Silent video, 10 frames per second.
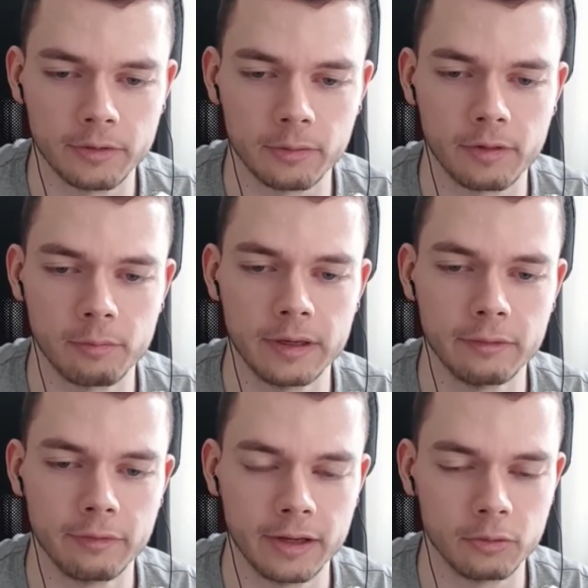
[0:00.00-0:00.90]
So it's really
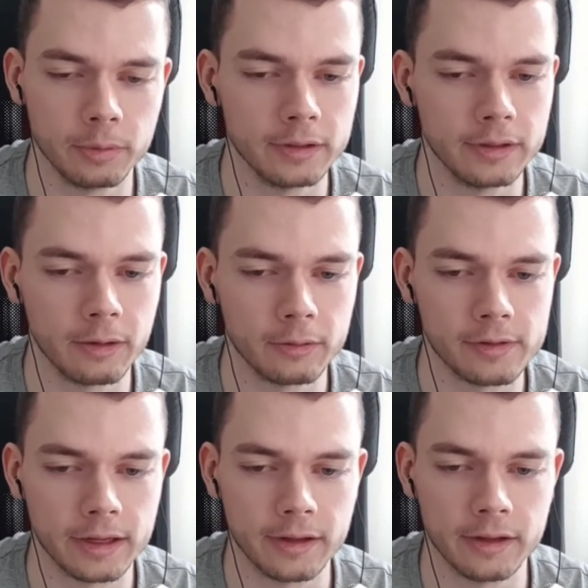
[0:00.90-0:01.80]
fun to build layouts
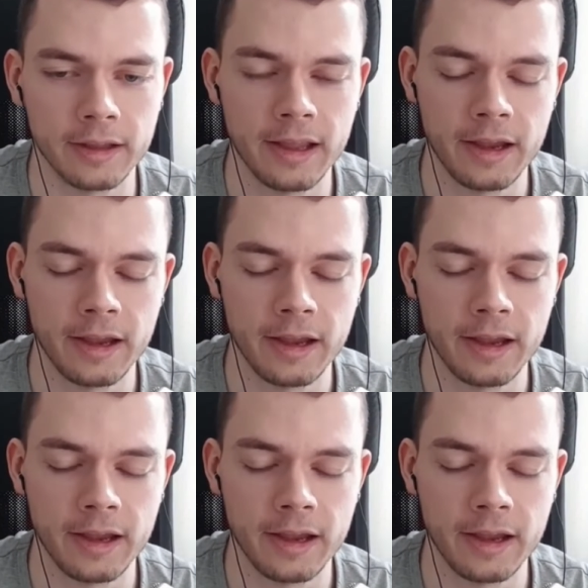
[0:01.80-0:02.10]
like that.